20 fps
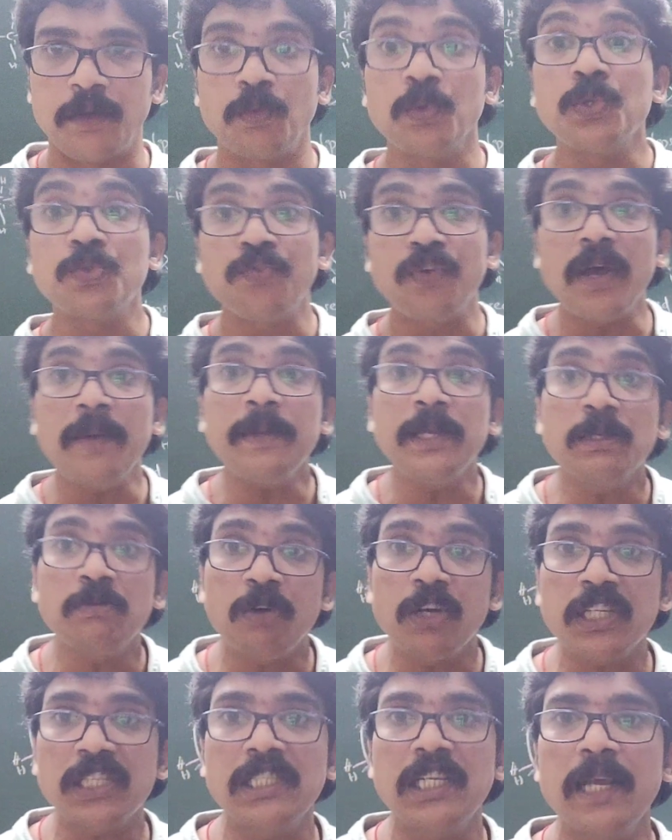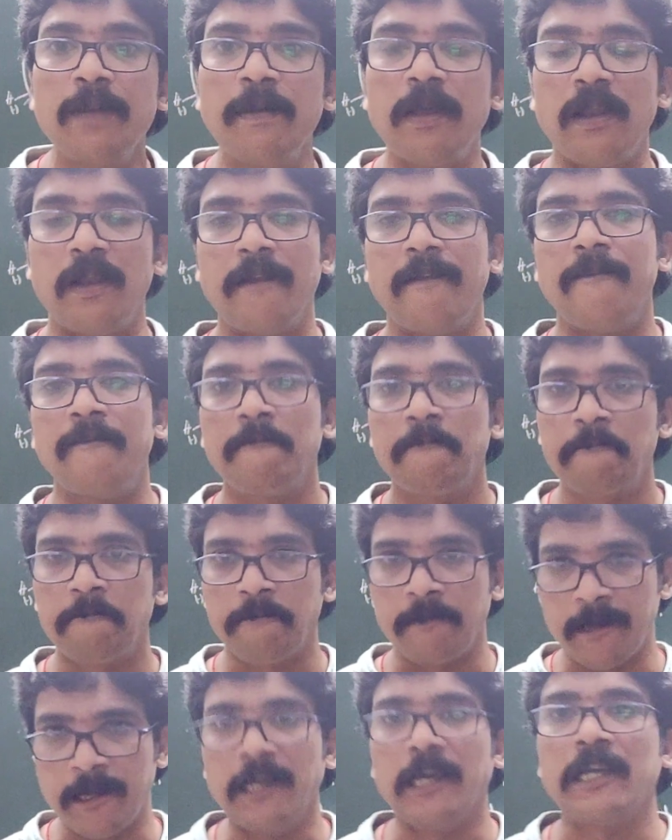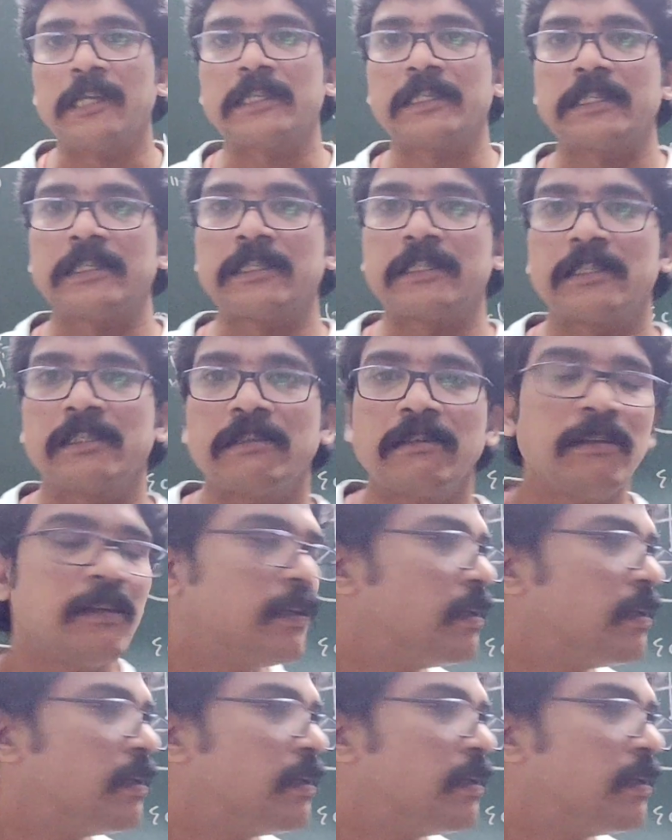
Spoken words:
Which form is more stable? Yes.